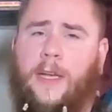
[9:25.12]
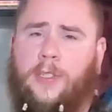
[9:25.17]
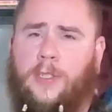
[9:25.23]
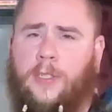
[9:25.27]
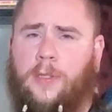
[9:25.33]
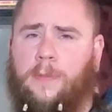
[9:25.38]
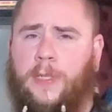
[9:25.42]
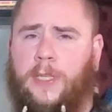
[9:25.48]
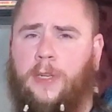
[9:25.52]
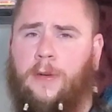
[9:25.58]

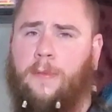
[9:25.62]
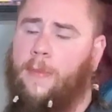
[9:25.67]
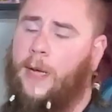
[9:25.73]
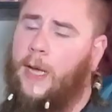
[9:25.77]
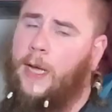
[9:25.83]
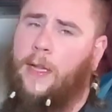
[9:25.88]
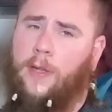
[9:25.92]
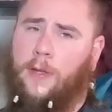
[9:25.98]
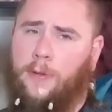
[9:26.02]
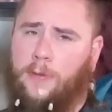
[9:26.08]
shouldn't be your
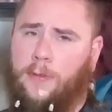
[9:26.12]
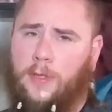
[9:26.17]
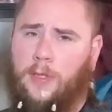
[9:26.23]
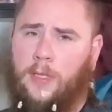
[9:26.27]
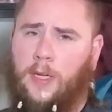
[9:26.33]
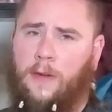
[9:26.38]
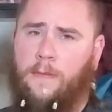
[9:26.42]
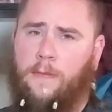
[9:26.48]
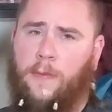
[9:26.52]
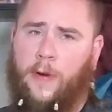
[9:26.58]
main use
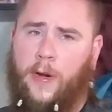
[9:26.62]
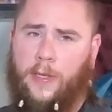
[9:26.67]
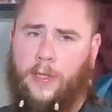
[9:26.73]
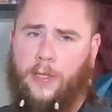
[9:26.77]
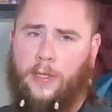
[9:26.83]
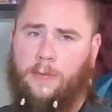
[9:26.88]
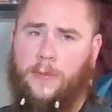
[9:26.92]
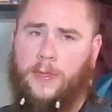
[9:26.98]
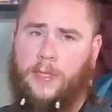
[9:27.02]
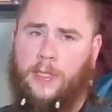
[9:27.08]
stuff, but it
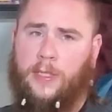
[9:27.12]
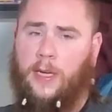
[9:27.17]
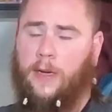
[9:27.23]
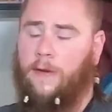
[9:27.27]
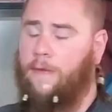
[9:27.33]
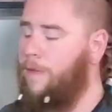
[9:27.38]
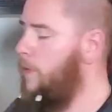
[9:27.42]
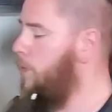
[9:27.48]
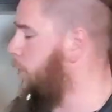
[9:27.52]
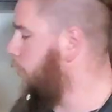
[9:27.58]
should be stuff
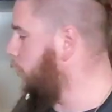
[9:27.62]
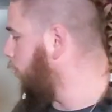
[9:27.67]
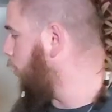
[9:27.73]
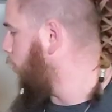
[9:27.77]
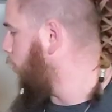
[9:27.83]
you can